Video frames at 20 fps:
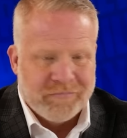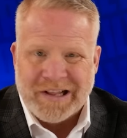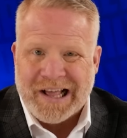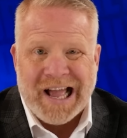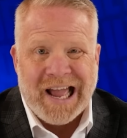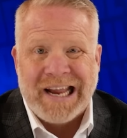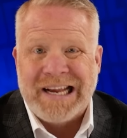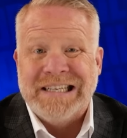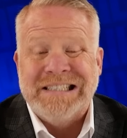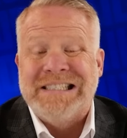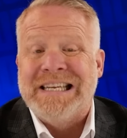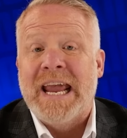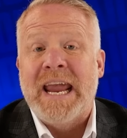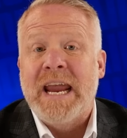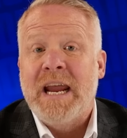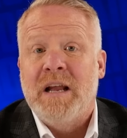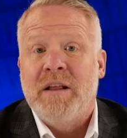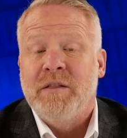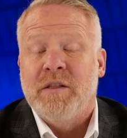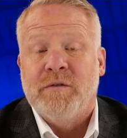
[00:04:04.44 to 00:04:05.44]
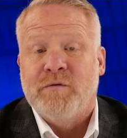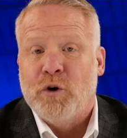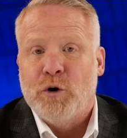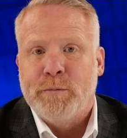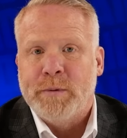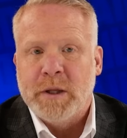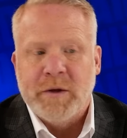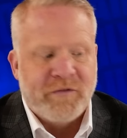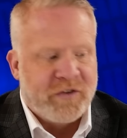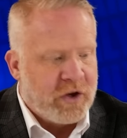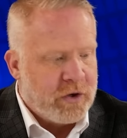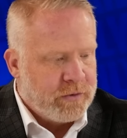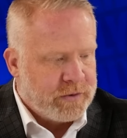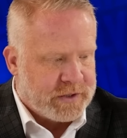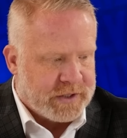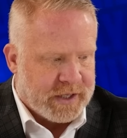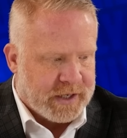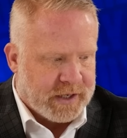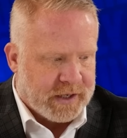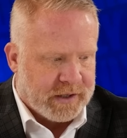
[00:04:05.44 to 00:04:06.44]
I can take the verbal abuse,
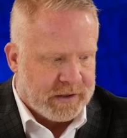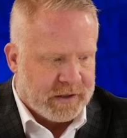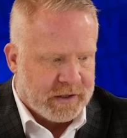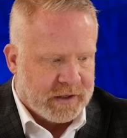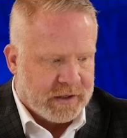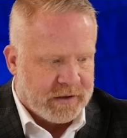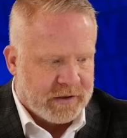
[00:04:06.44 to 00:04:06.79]
the, the,